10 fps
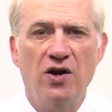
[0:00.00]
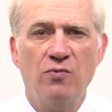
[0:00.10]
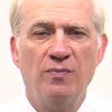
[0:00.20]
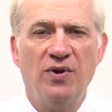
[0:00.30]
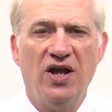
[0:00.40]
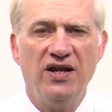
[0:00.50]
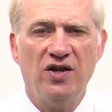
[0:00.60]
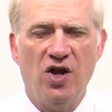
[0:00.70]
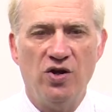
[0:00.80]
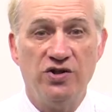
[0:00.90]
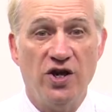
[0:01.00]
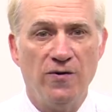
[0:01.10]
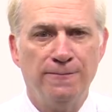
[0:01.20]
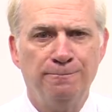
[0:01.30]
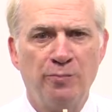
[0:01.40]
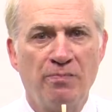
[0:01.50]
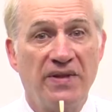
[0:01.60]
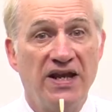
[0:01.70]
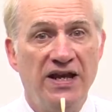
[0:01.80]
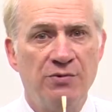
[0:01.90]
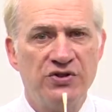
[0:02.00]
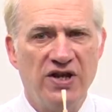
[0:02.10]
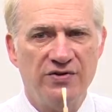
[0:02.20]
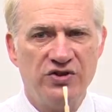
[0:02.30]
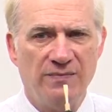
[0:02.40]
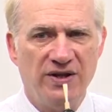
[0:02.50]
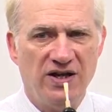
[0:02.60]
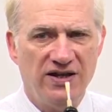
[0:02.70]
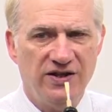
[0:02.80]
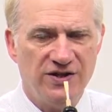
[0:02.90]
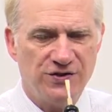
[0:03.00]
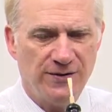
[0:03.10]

we're playing a long tone. It will sound something like this.